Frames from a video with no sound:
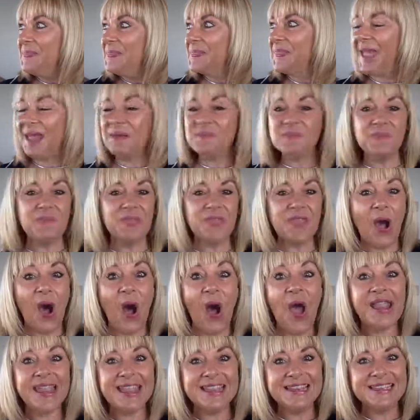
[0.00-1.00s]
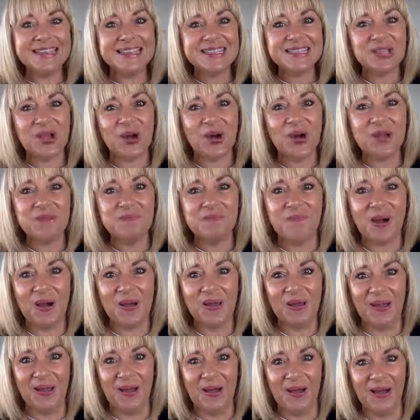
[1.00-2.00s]
I can design my
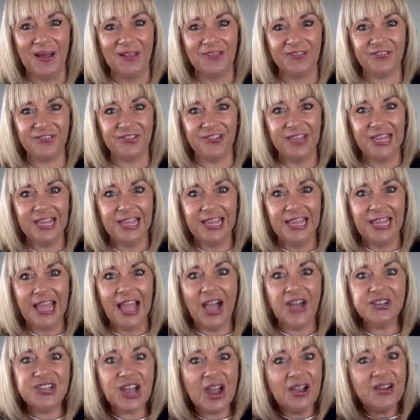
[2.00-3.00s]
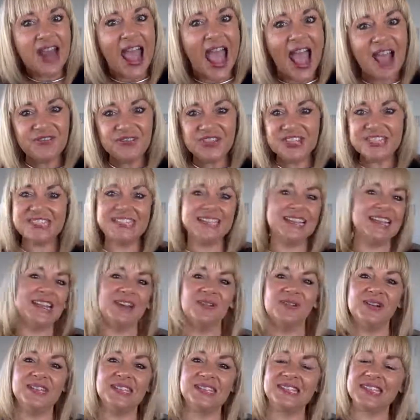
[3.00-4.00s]
life. I don't have to sit
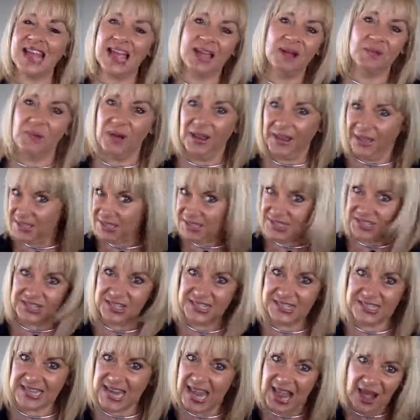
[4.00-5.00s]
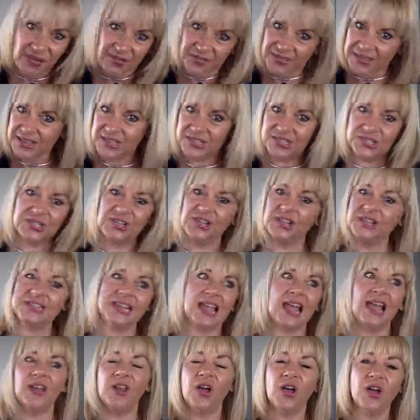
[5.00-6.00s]
here and say, well, it's just how things turned
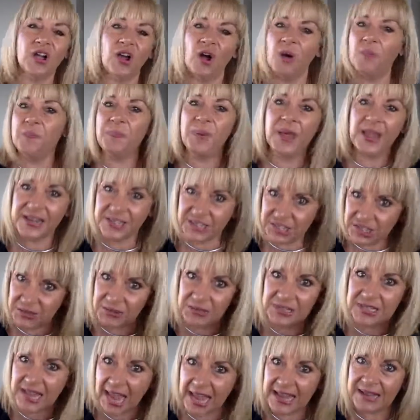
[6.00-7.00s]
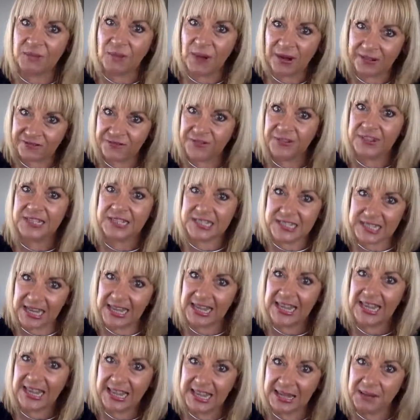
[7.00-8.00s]
out and I got picked to take one for the
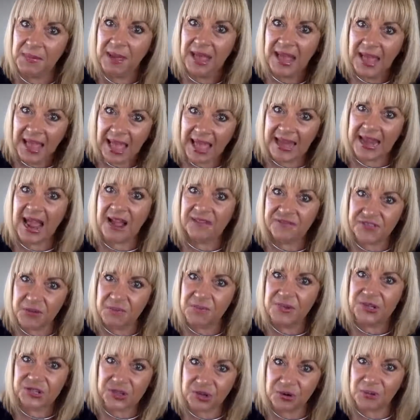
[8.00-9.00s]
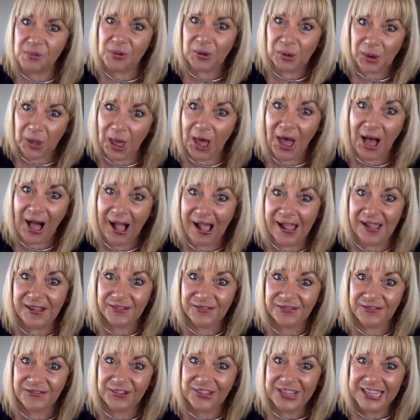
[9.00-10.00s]
team and have the miserable life.
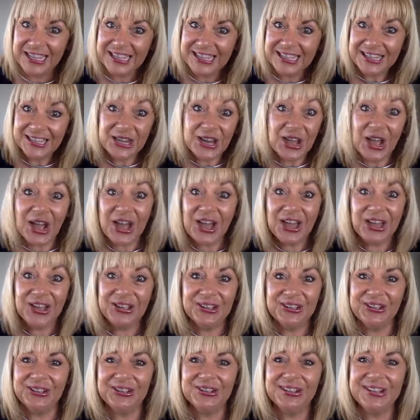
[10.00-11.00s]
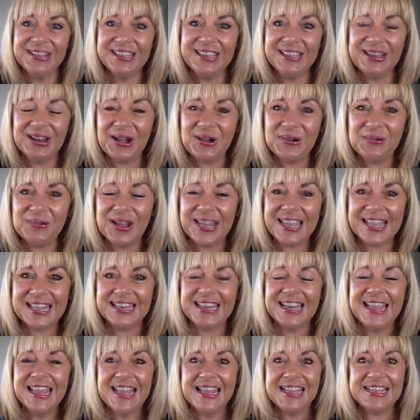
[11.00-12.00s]
No, you know, we
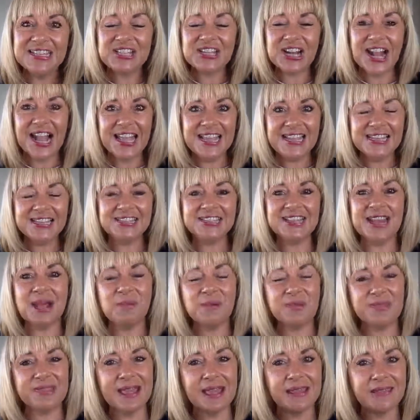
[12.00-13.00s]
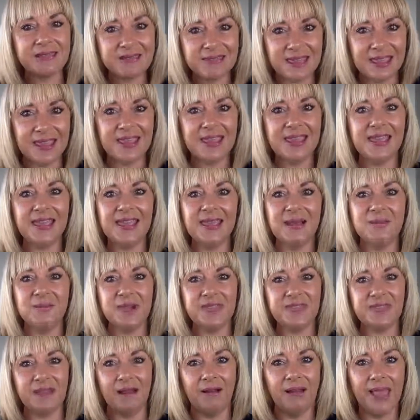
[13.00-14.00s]
can change that with our thinking and
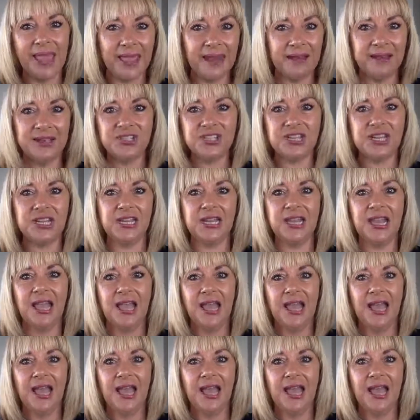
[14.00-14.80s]
with our energy,